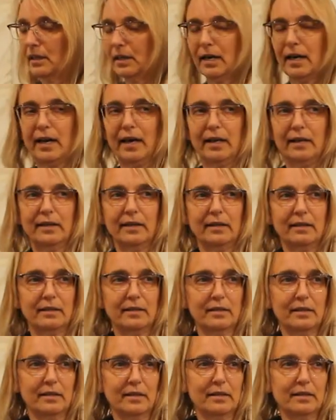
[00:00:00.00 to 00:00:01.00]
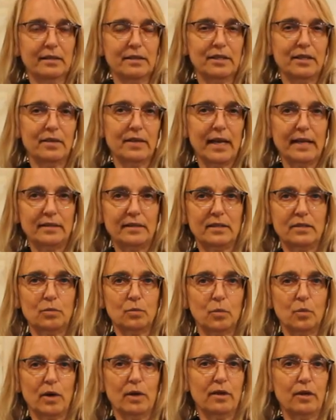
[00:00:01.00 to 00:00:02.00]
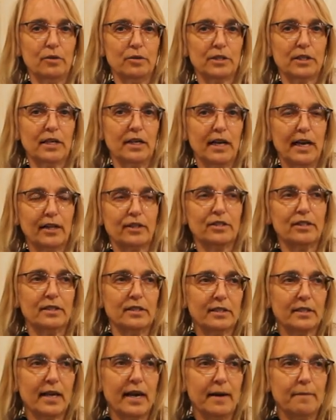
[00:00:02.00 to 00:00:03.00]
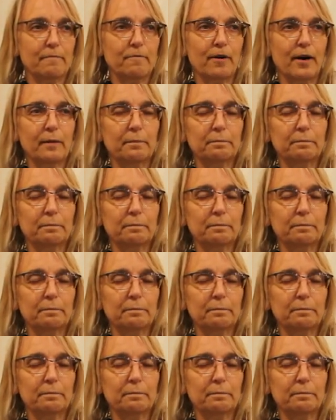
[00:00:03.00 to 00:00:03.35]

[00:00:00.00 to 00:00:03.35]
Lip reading: And so that's where those connections came from.